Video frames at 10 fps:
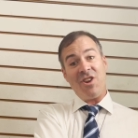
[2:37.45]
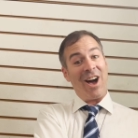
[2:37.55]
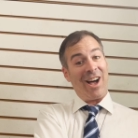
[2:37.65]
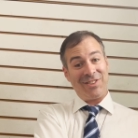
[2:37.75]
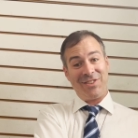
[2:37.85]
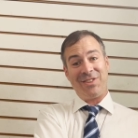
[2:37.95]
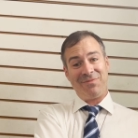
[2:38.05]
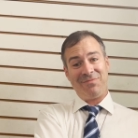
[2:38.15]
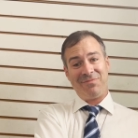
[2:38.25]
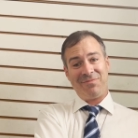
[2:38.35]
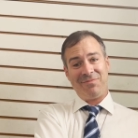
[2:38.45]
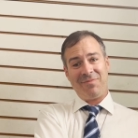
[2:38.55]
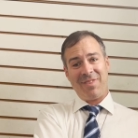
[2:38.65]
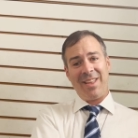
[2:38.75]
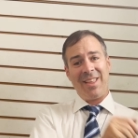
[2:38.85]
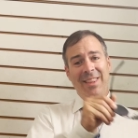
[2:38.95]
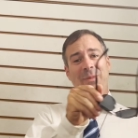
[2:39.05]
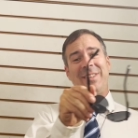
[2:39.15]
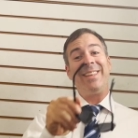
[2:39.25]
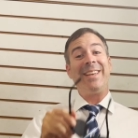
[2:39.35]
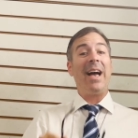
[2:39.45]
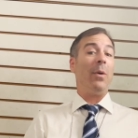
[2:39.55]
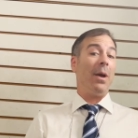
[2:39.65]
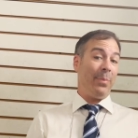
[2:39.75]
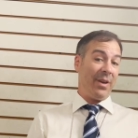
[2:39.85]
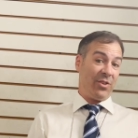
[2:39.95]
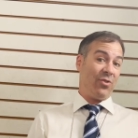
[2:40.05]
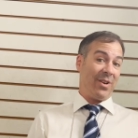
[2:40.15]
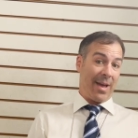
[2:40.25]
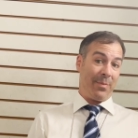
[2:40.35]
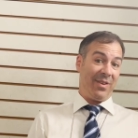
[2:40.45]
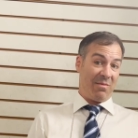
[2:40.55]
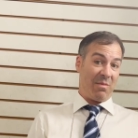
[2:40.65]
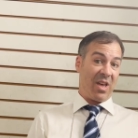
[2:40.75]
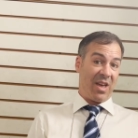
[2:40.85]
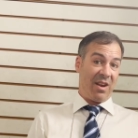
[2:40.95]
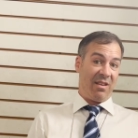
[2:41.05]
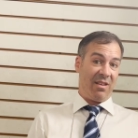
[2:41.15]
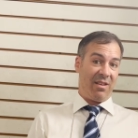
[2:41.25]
Not. Let me tell you how I picture it happened in my head.